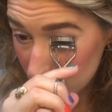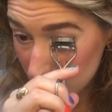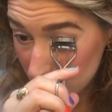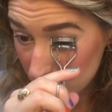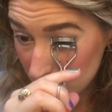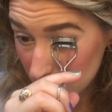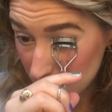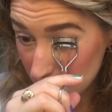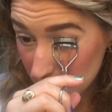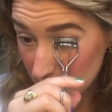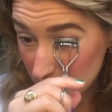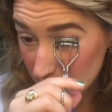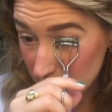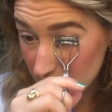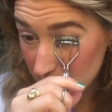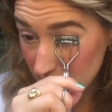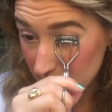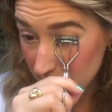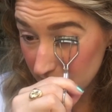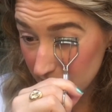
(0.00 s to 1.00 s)
Do it one more
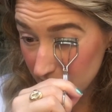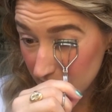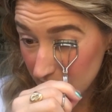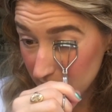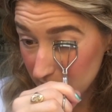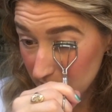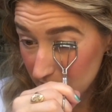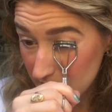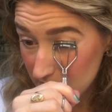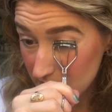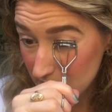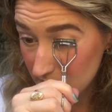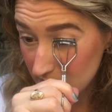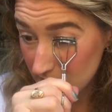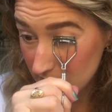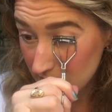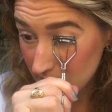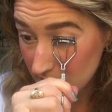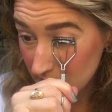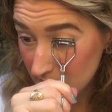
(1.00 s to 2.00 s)
time for good measure.
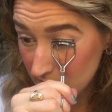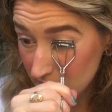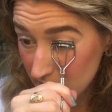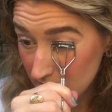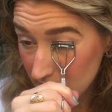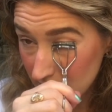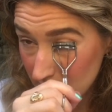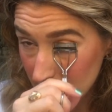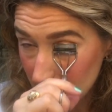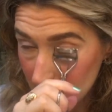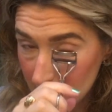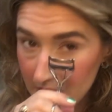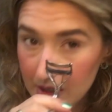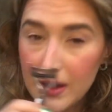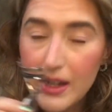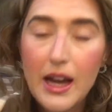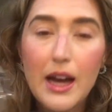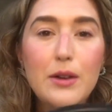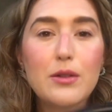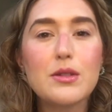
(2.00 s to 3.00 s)
You
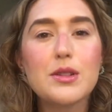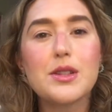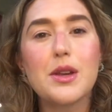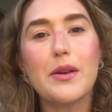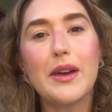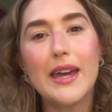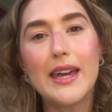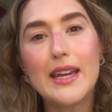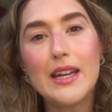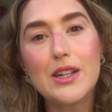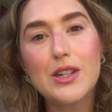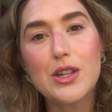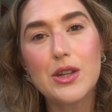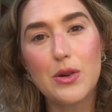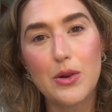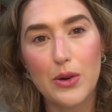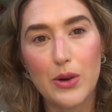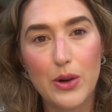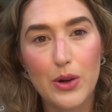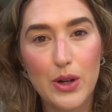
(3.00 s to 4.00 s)
can also heat
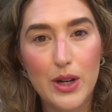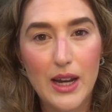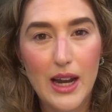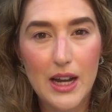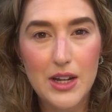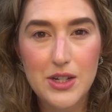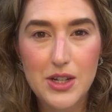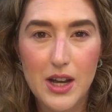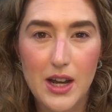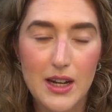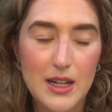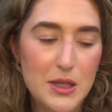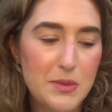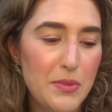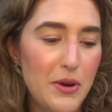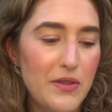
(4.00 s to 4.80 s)
your lash curlers, but